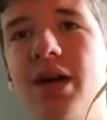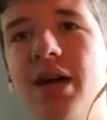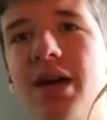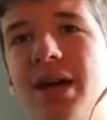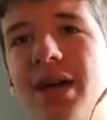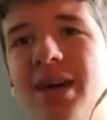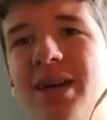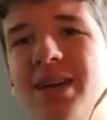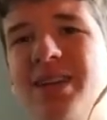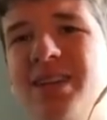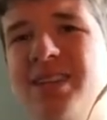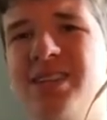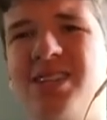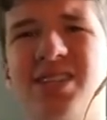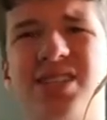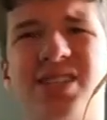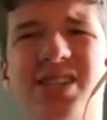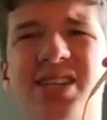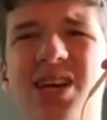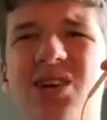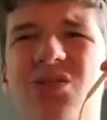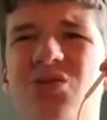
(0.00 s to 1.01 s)
and it
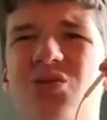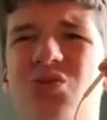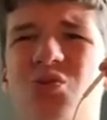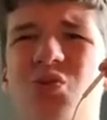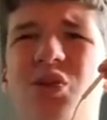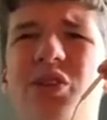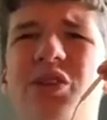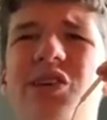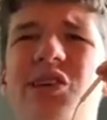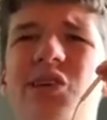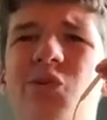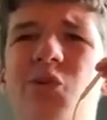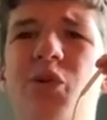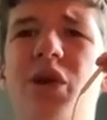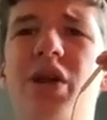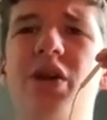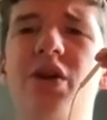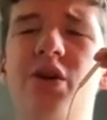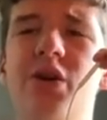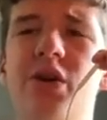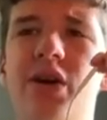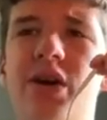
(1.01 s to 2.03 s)
just sounds really
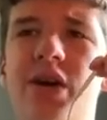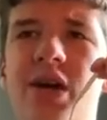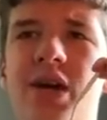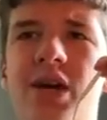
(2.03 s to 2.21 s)
weird.